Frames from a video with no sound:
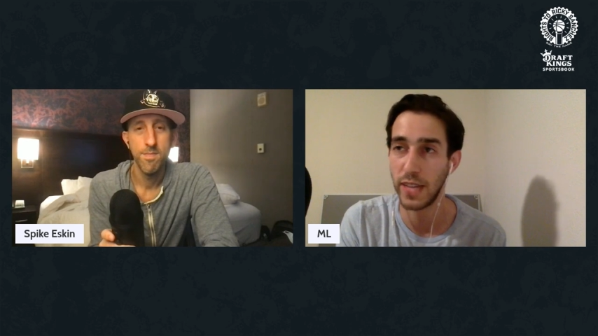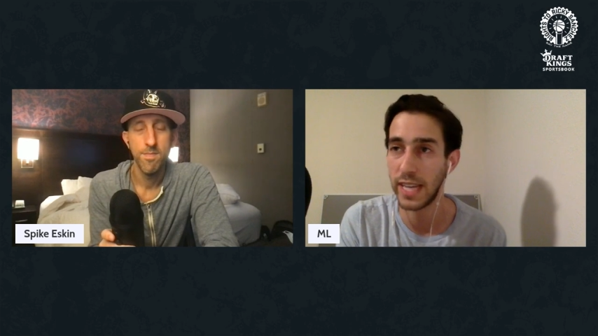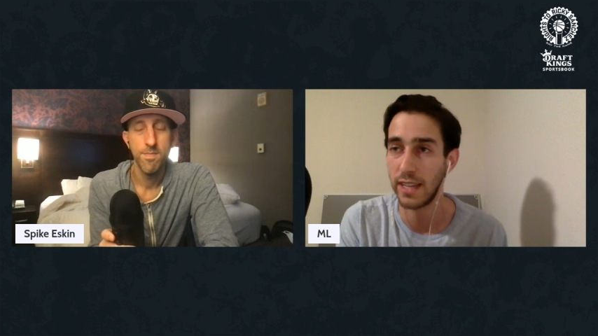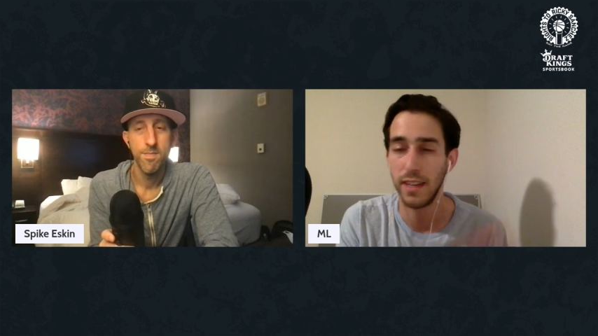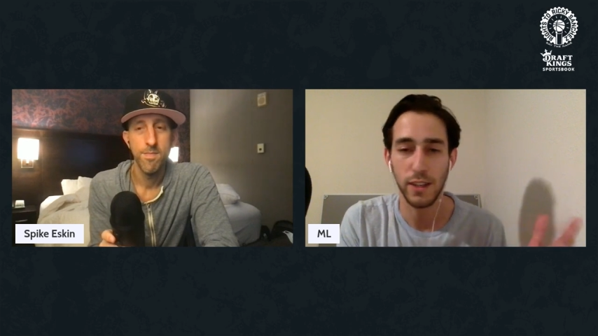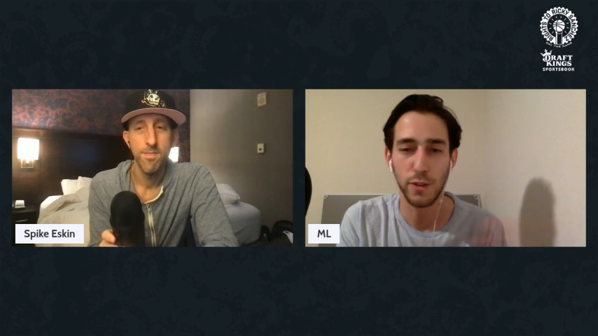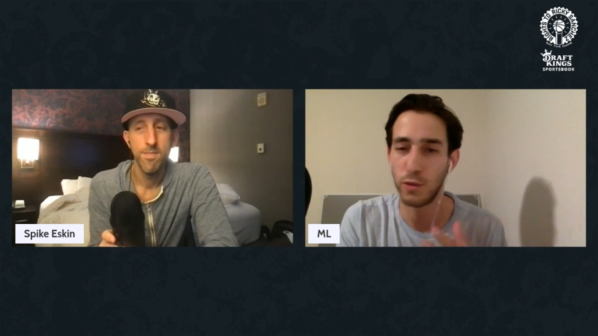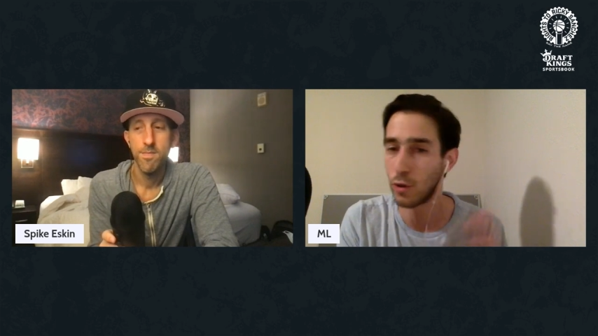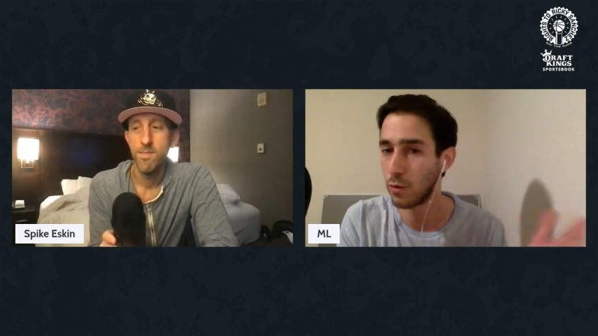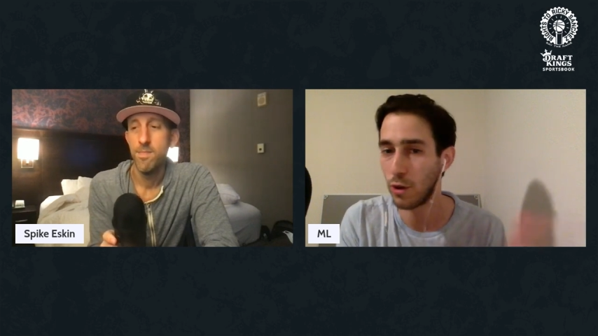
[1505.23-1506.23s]
Speaker 1: like
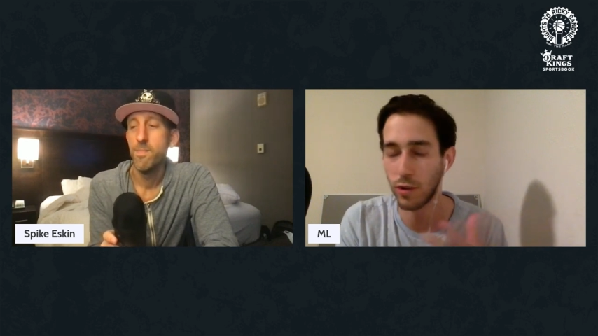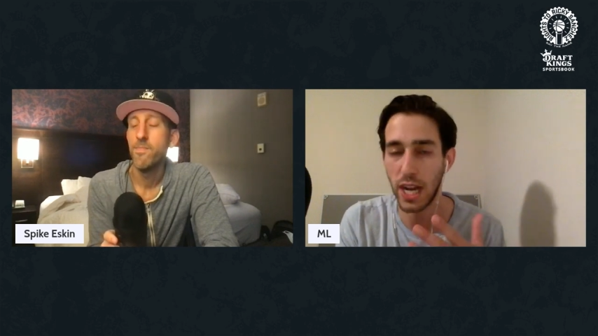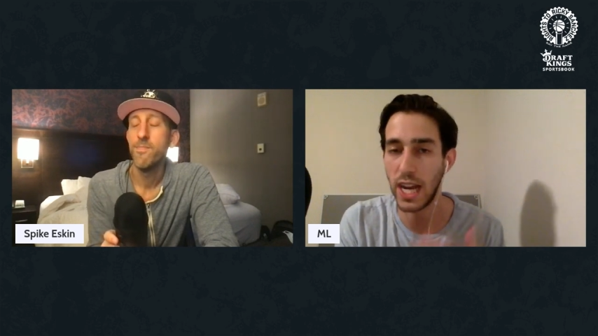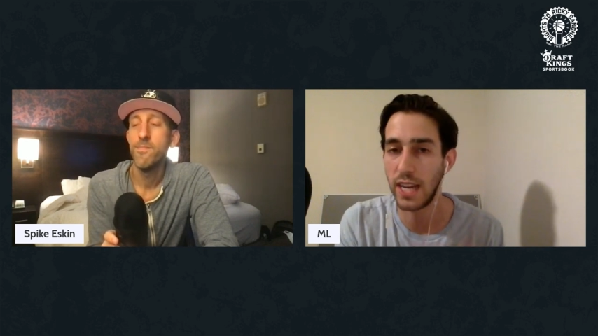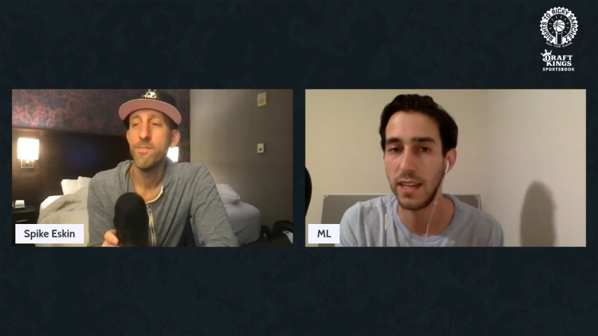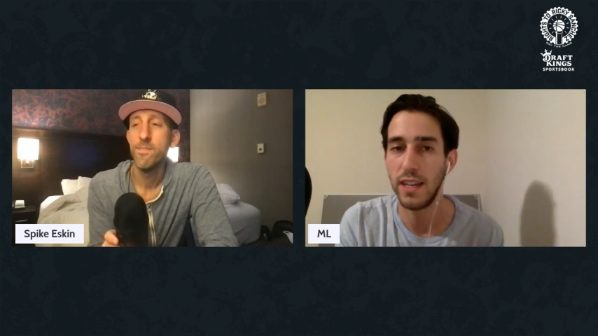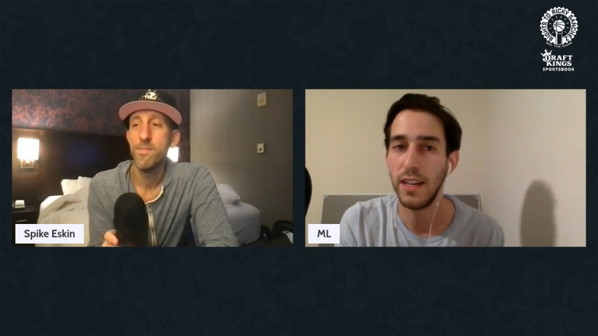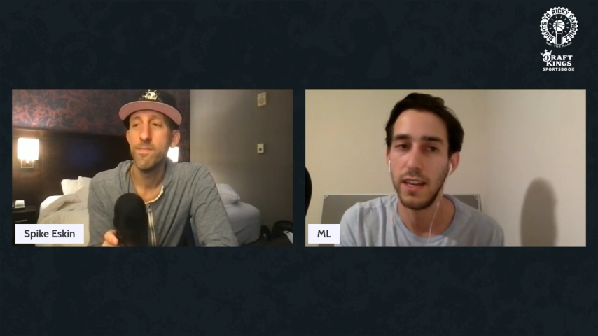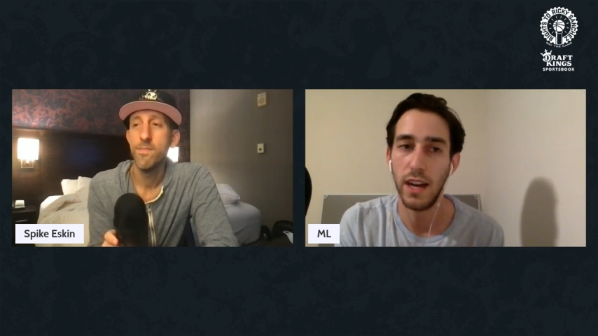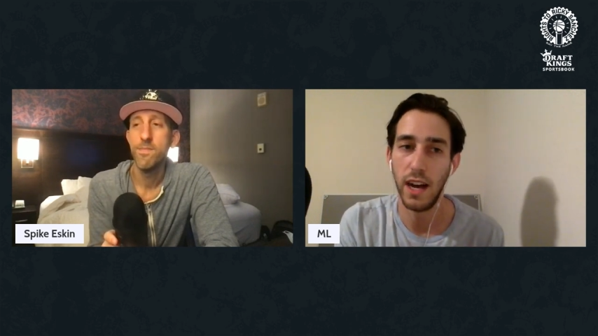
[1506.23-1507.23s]
short roll guy.
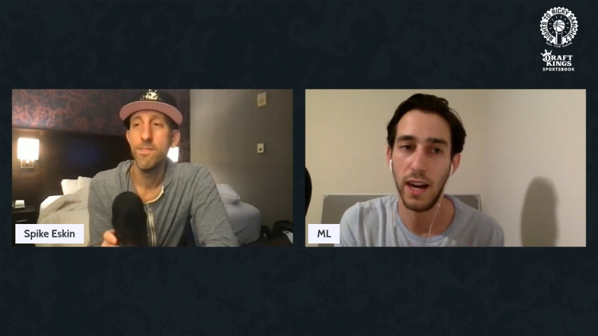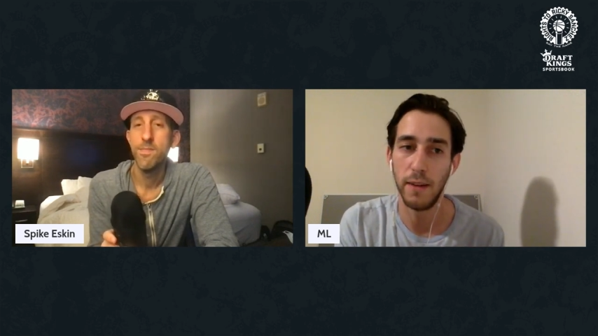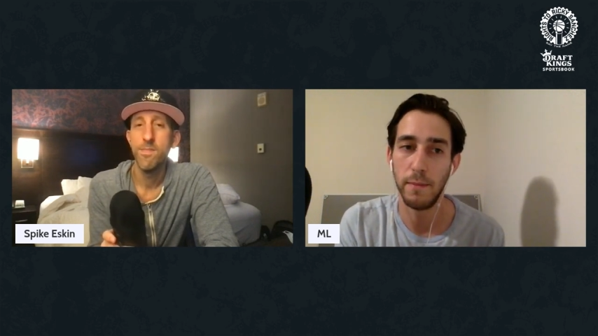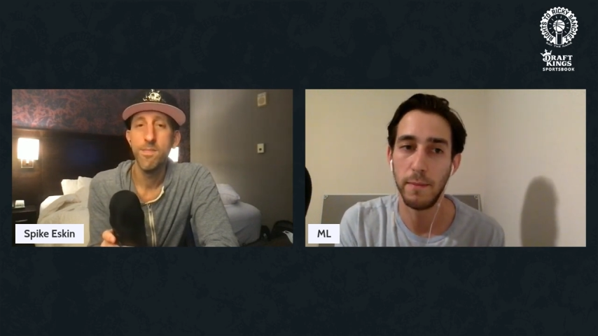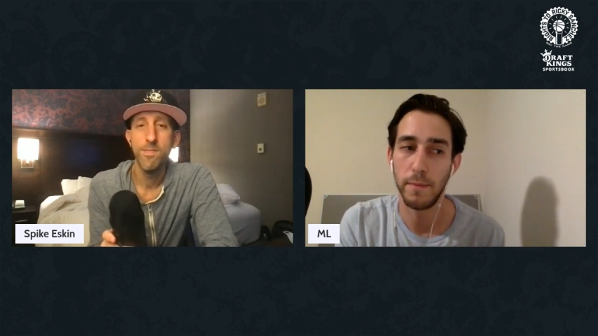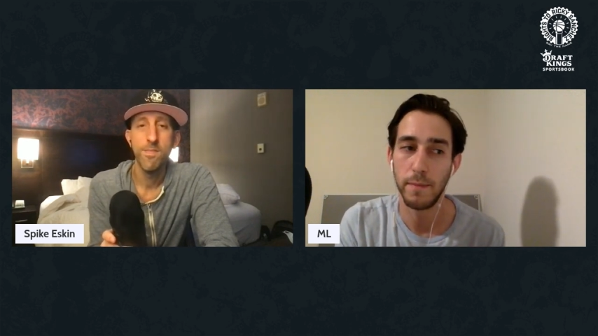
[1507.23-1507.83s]
Um,